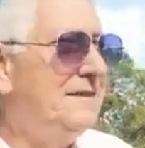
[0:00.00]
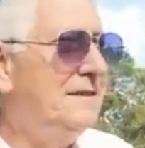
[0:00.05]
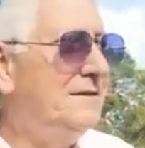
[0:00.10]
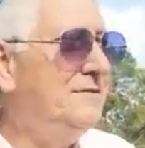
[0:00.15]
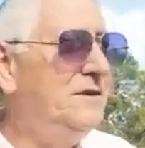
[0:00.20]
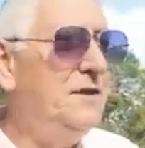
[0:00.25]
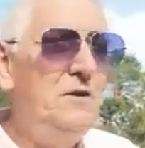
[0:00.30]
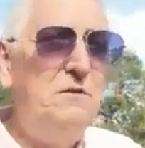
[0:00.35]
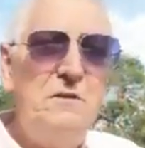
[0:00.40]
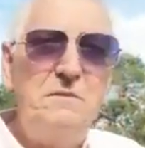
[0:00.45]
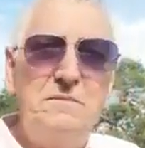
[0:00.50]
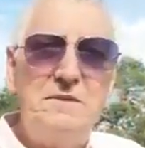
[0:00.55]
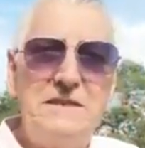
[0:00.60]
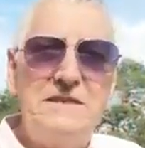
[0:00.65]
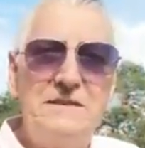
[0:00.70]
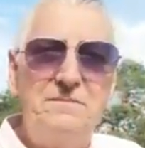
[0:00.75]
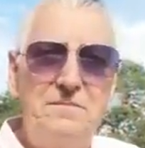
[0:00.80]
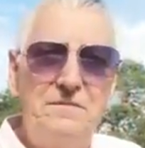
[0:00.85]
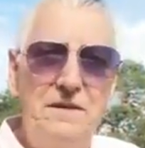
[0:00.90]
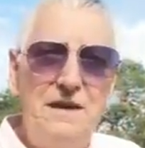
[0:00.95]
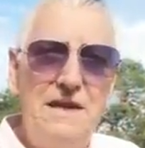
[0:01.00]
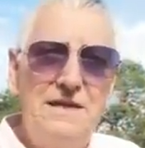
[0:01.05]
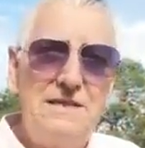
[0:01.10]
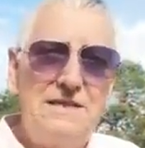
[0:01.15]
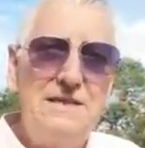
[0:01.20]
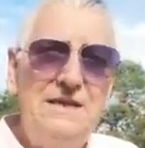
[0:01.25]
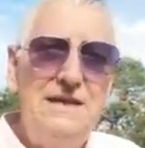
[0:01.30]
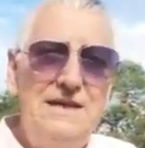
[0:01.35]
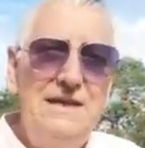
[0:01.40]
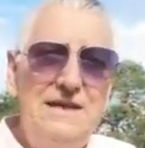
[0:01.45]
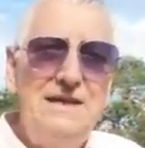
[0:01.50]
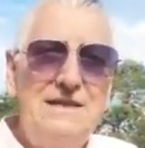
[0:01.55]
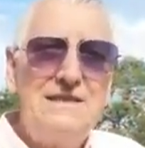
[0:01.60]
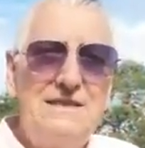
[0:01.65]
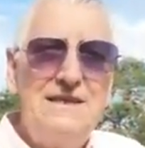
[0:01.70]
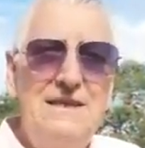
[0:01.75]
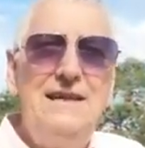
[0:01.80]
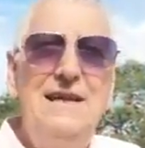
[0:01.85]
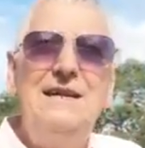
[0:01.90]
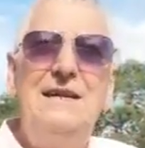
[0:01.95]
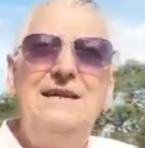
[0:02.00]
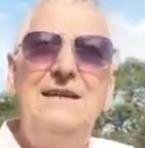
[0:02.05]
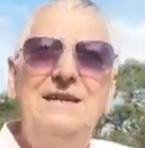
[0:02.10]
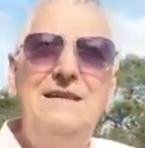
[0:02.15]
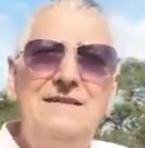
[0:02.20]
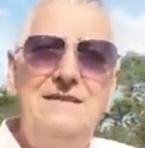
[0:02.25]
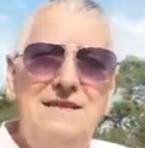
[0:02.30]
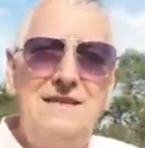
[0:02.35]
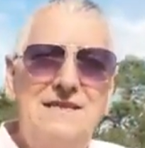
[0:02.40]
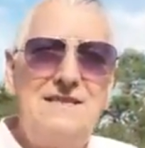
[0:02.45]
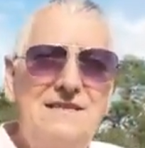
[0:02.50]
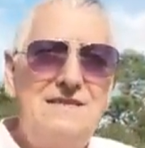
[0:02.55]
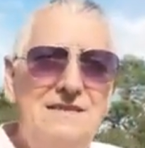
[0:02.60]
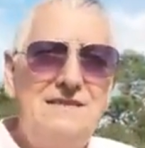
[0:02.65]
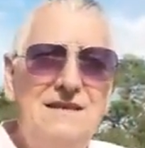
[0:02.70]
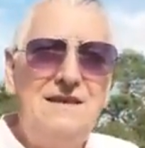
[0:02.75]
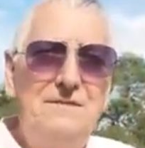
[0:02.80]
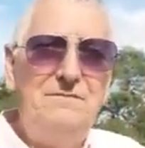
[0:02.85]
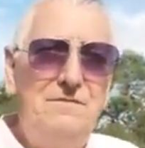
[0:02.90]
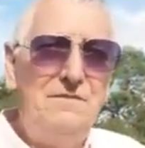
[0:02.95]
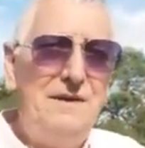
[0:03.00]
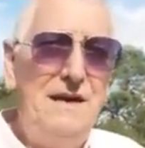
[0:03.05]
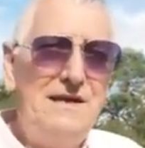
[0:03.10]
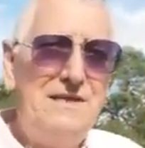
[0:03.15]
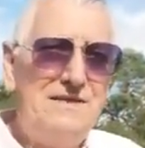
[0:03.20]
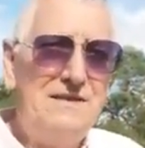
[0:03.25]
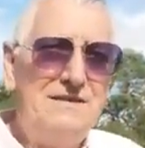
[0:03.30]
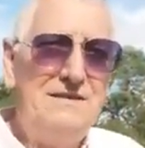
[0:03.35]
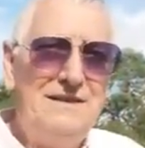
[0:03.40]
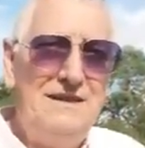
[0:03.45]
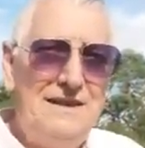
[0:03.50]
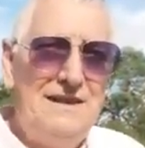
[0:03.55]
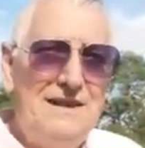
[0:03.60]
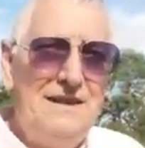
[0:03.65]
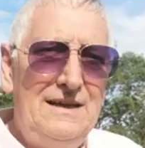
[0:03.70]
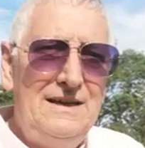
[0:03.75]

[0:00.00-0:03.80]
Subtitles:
A lot of you would be surprised to hear this information,